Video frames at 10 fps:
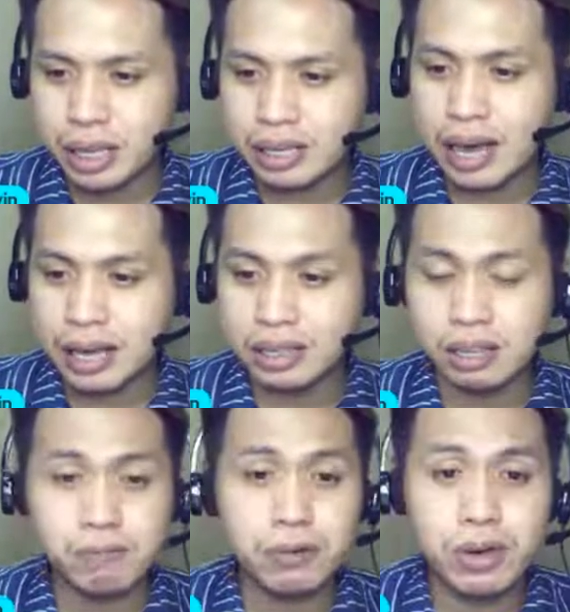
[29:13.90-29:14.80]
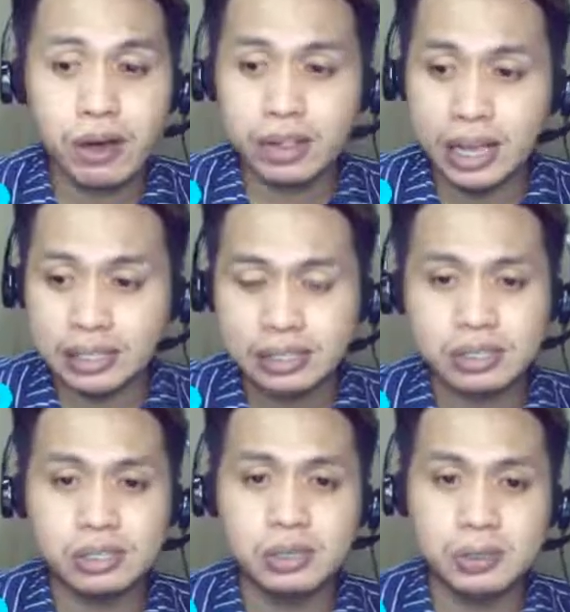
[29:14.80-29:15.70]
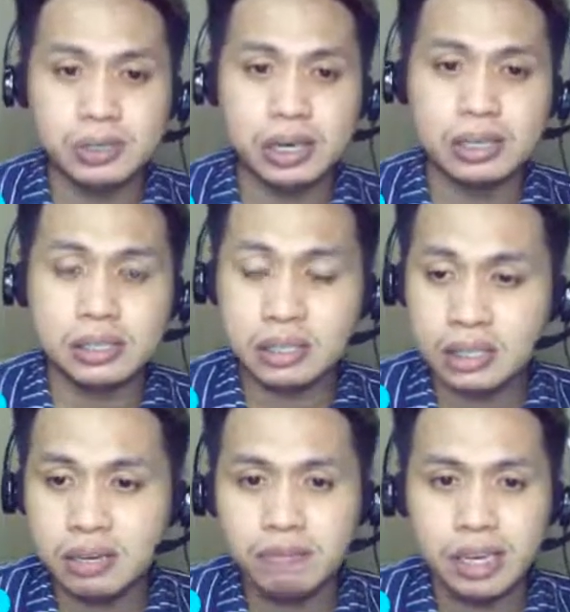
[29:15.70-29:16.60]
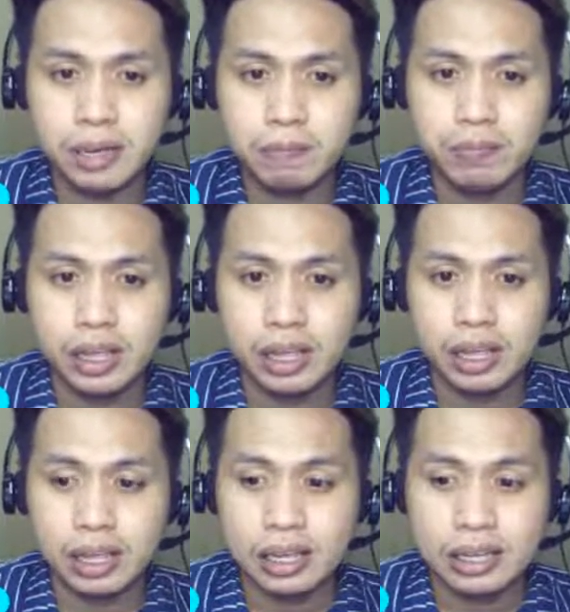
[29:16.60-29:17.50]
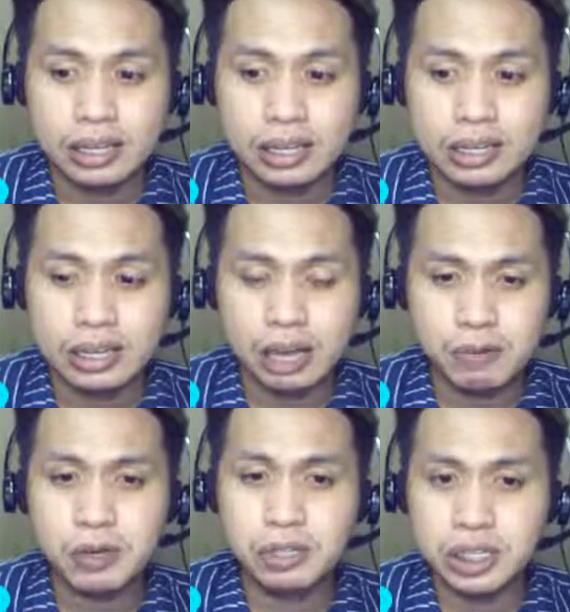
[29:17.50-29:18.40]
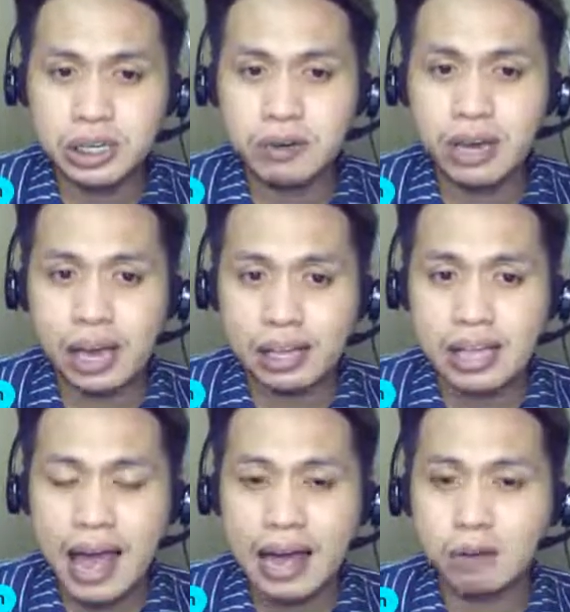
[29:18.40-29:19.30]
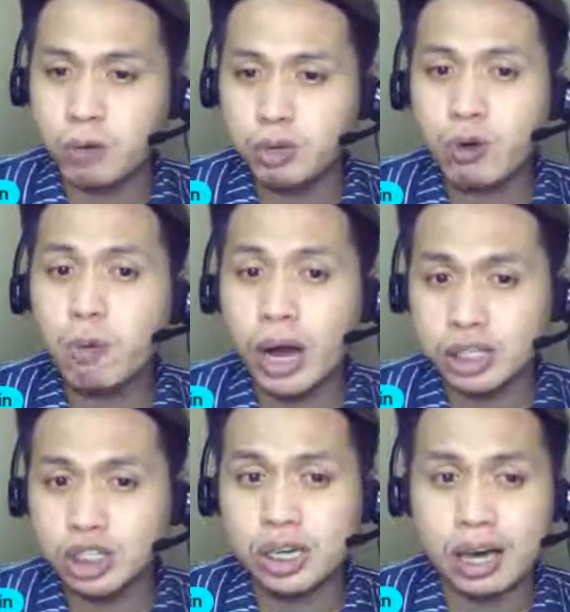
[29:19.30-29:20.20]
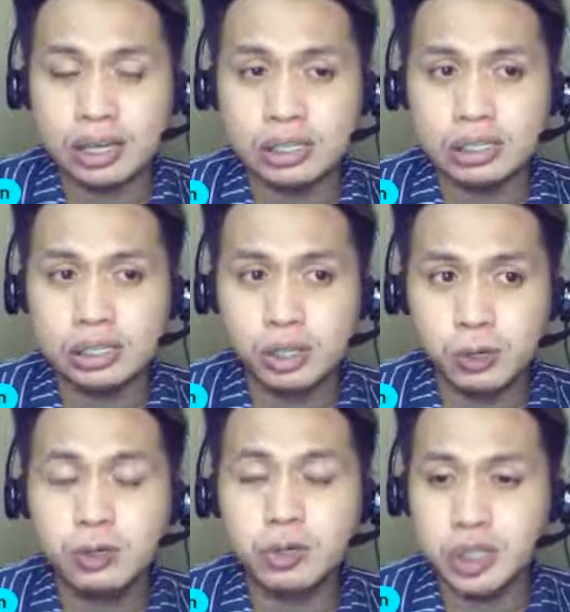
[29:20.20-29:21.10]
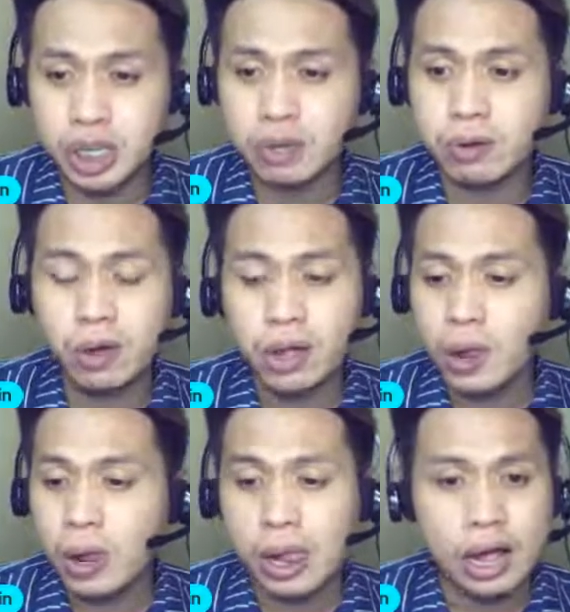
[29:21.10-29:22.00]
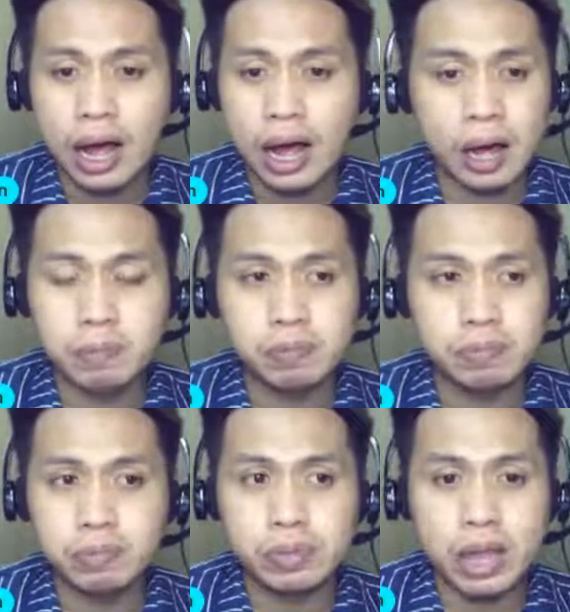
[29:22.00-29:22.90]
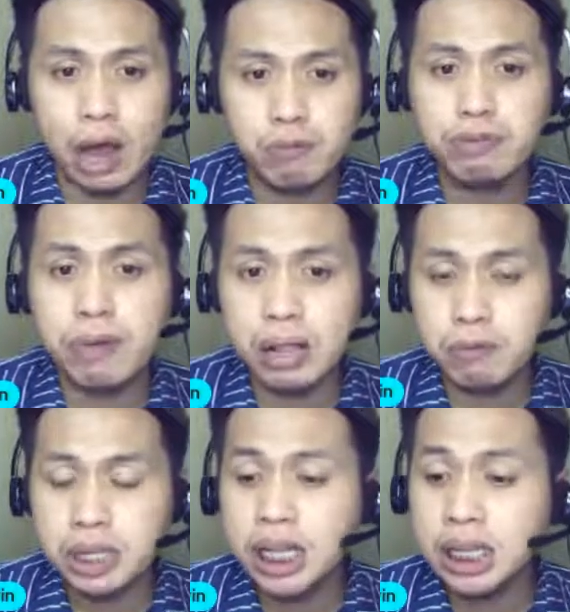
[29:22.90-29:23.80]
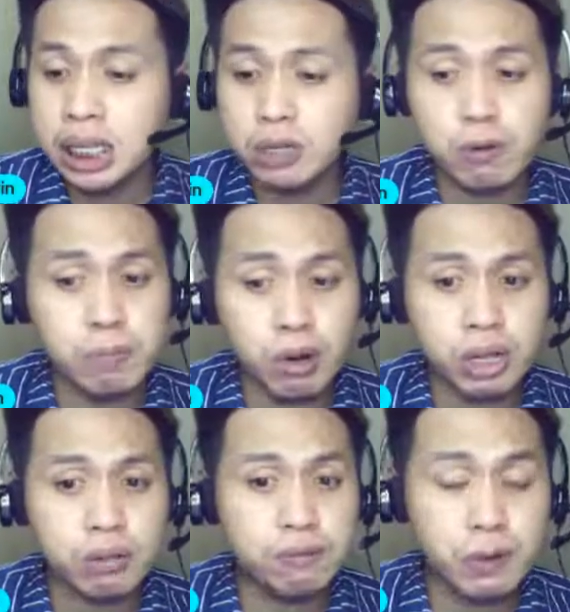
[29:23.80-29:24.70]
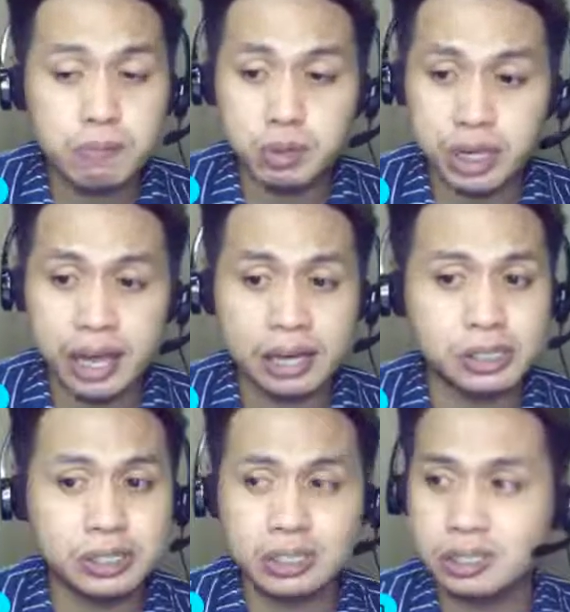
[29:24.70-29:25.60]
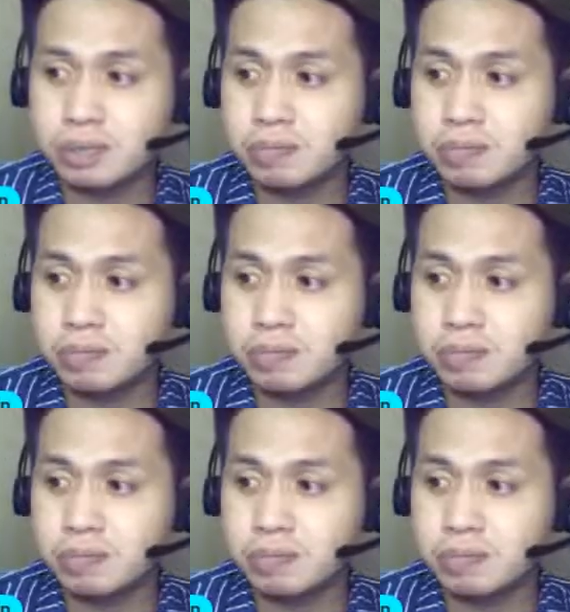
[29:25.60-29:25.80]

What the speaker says: yeah, delivering our lessons using TV. Can we consider it when you're watching us? Do you consider are we following the linear model of communication?